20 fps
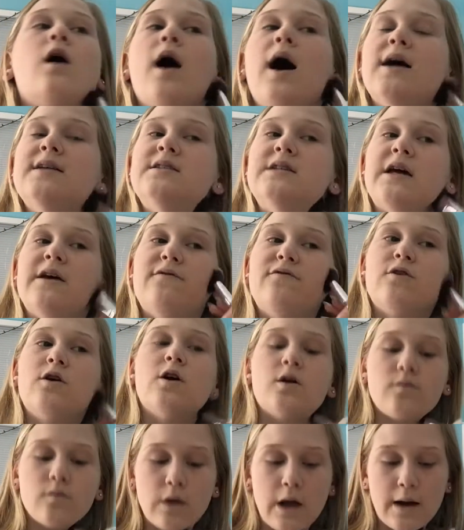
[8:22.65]
I'd say
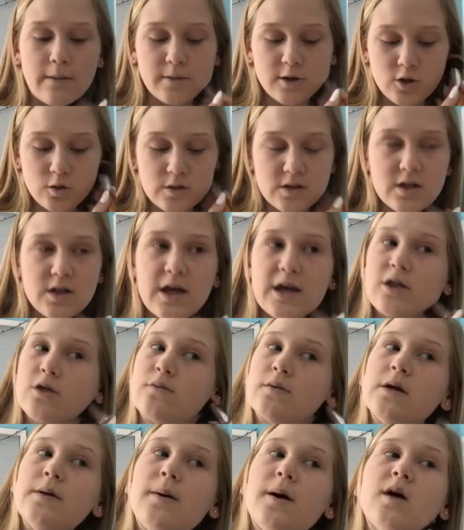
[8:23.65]
for, how much was it, like
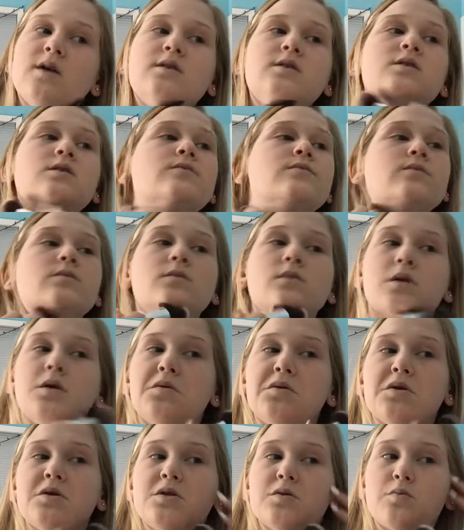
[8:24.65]
$3?
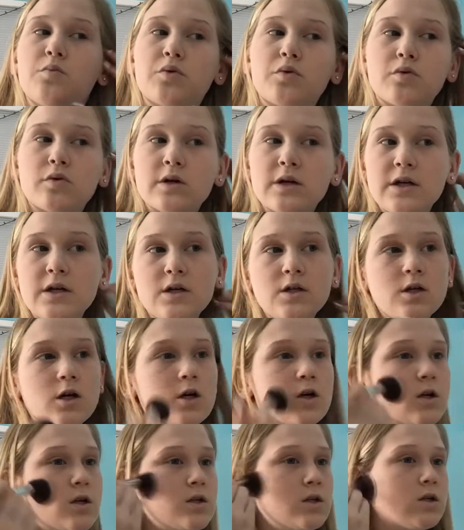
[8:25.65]
It's pretty
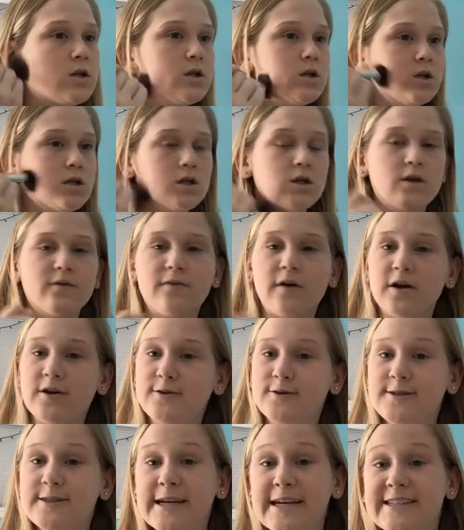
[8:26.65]
darn good, if I
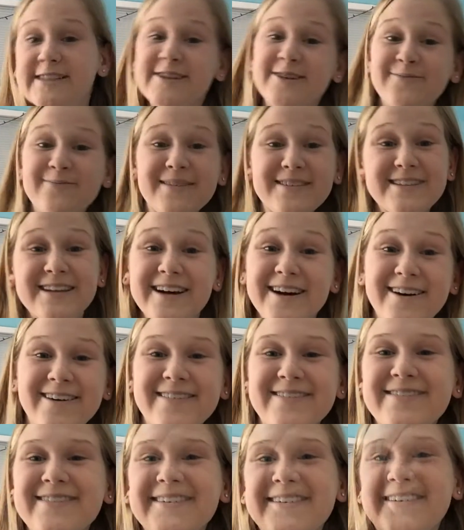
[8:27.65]
do say so
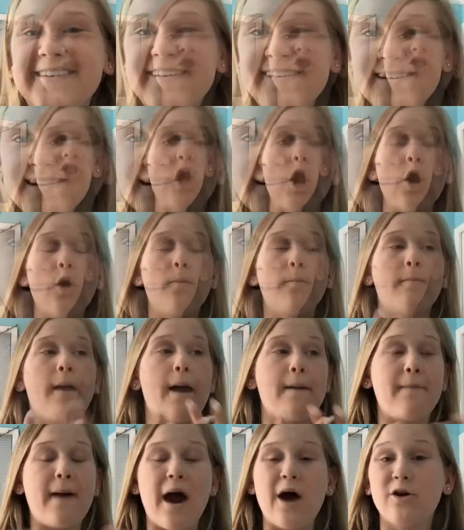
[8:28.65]
myself. So
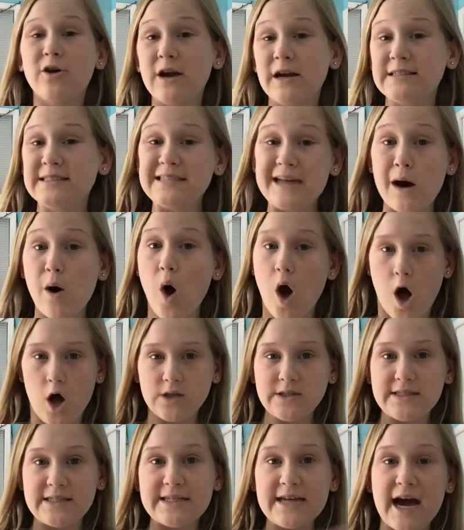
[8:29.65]
my powder has now
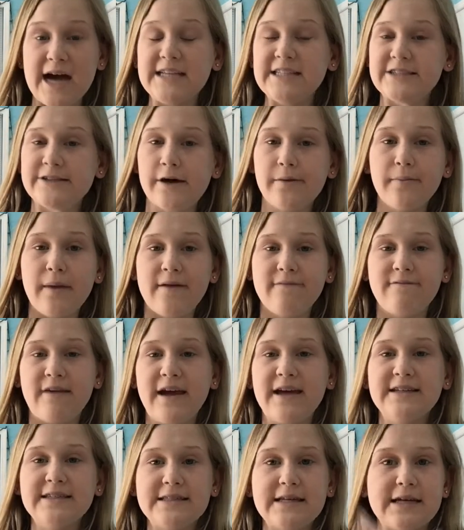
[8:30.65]
oxidized on my
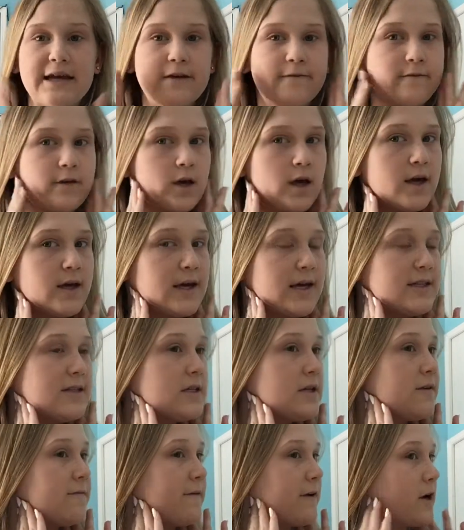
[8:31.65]
face, and I feel like it
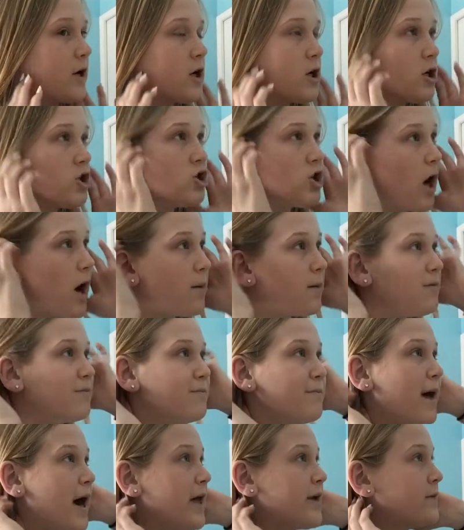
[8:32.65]
did a very good job of
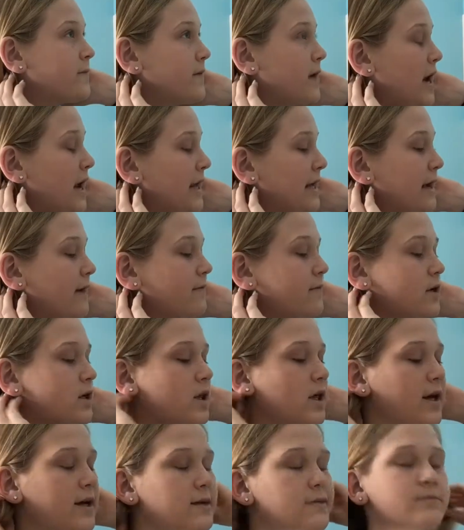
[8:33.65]
mattifying
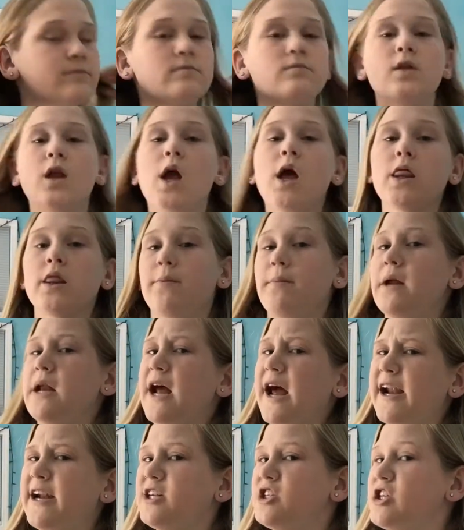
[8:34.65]
everything. The
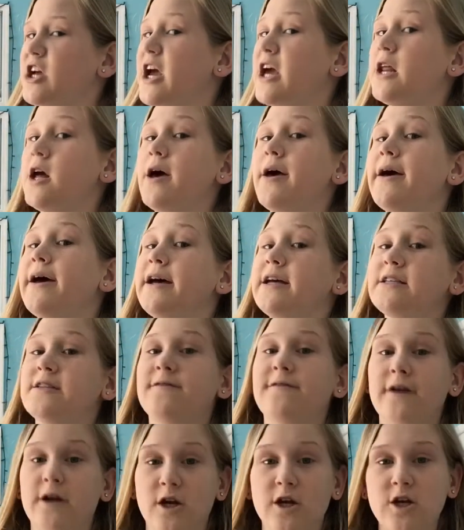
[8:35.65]
banana shade is a
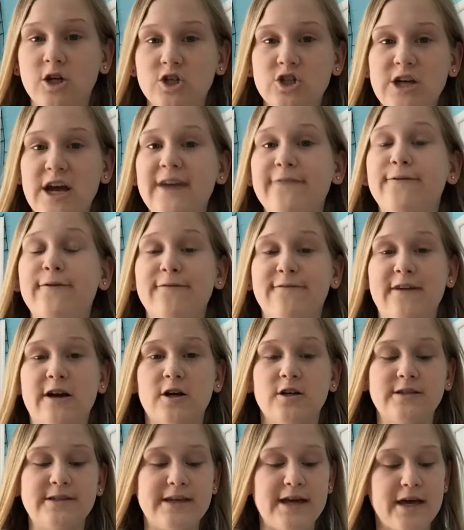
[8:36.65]
very good shade for
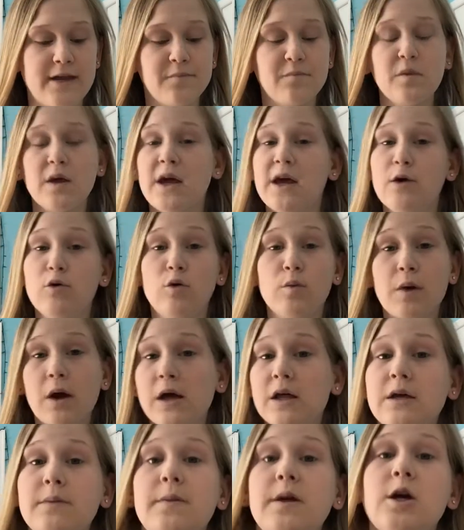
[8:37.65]
fair skin. It will
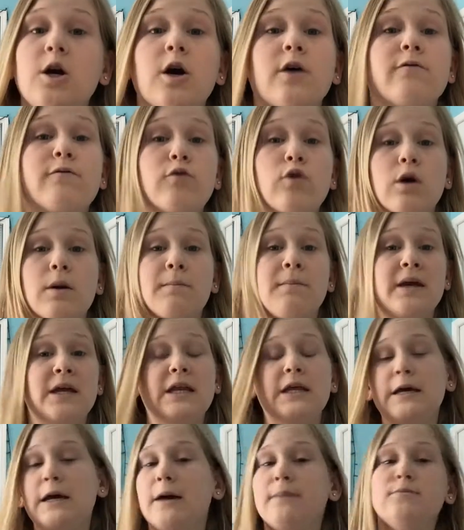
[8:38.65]
probably be good for
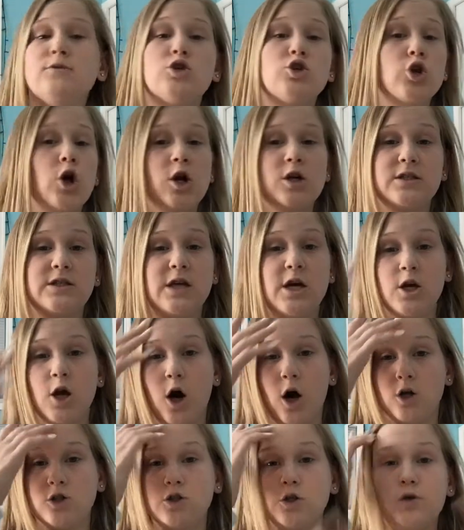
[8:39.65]
medium to dark skin
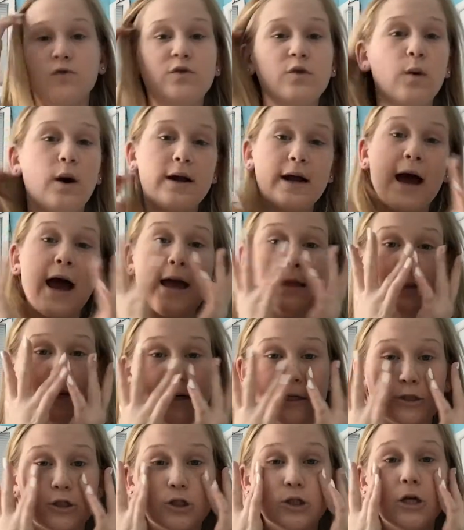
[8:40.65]
also. If you want to highlight
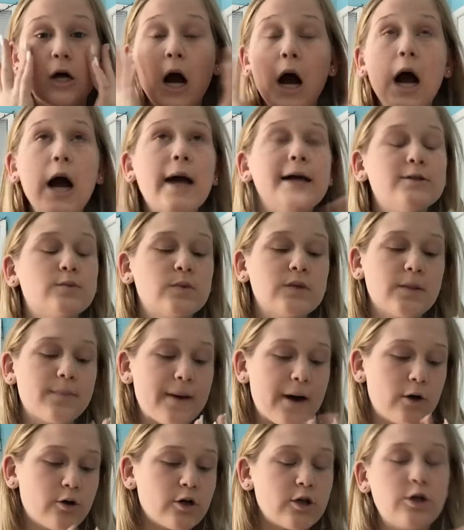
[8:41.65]
under your eyes with the
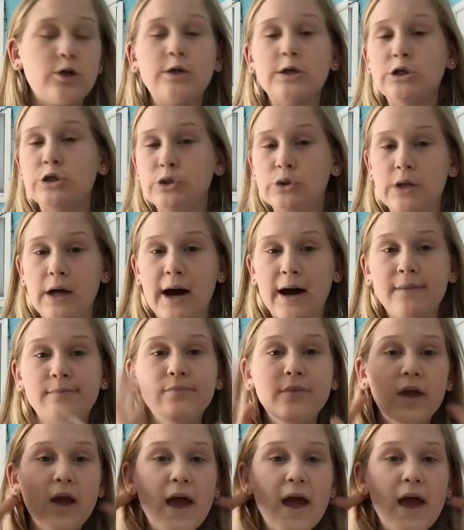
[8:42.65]
powder, you could do that.